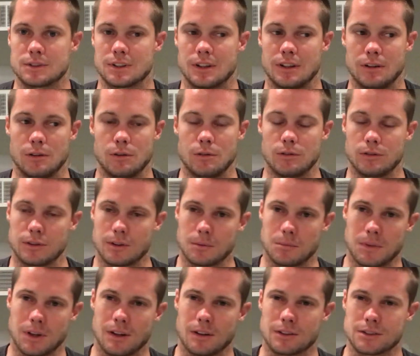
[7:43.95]
and you use
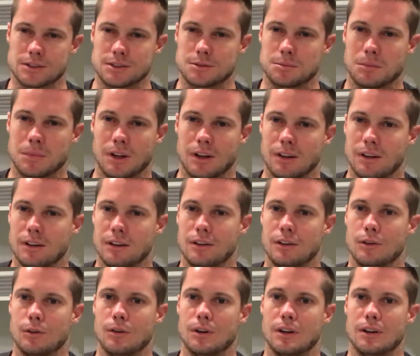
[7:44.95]
somebody else's money to
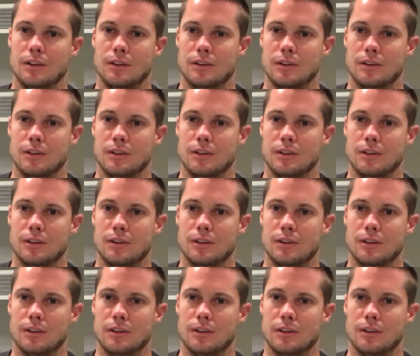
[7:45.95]
do it.